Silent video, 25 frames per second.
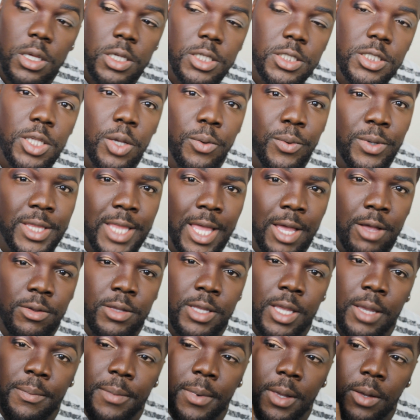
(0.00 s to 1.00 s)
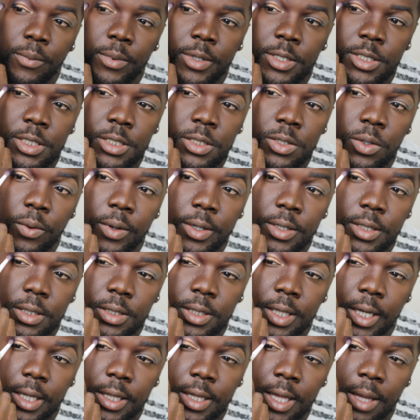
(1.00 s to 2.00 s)
So without dipping, we're just going to
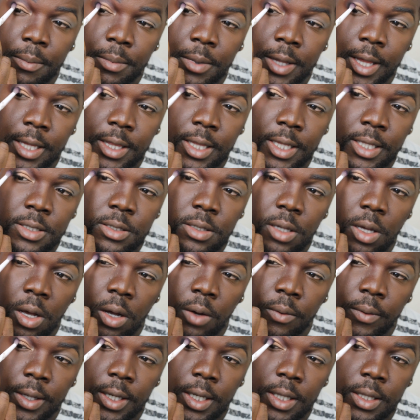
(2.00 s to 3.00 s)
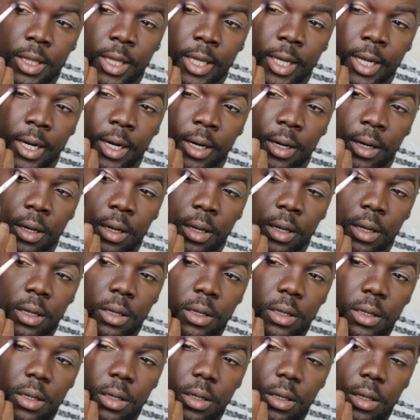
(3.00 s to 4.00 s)
take that black that's already there
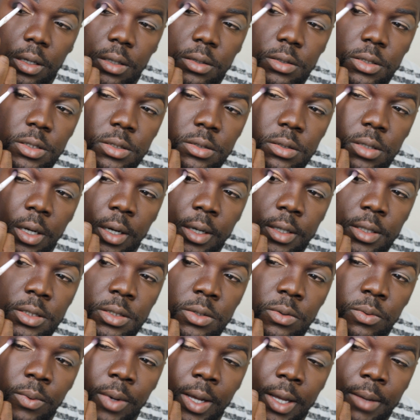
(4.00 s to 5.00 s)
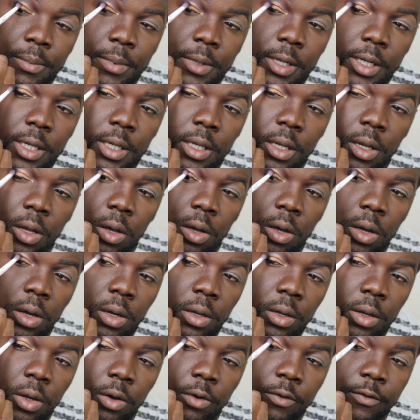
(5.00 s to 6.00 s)
and just start swiping it
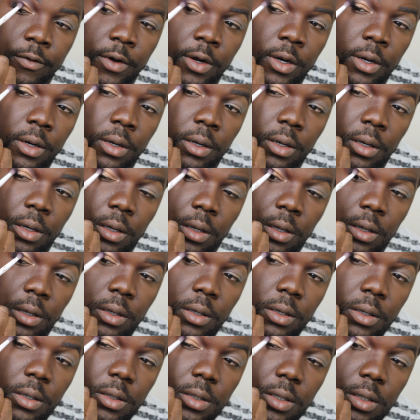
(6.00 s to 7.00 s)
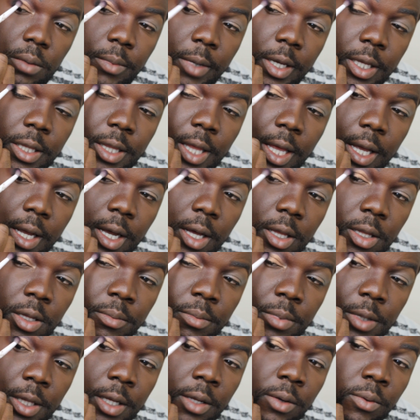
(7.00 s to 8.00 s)
on over to make that color
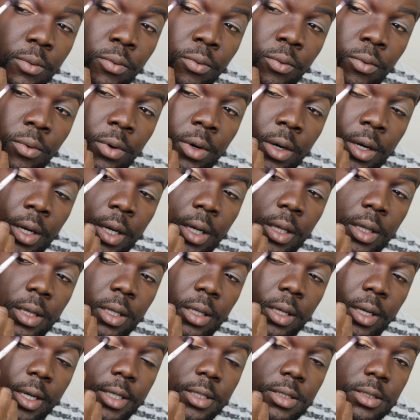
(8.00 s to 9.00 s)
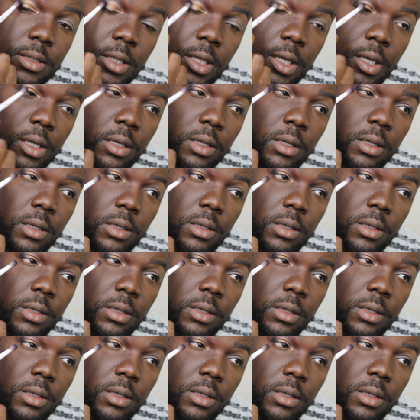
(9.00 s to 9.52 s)
blend really nicely.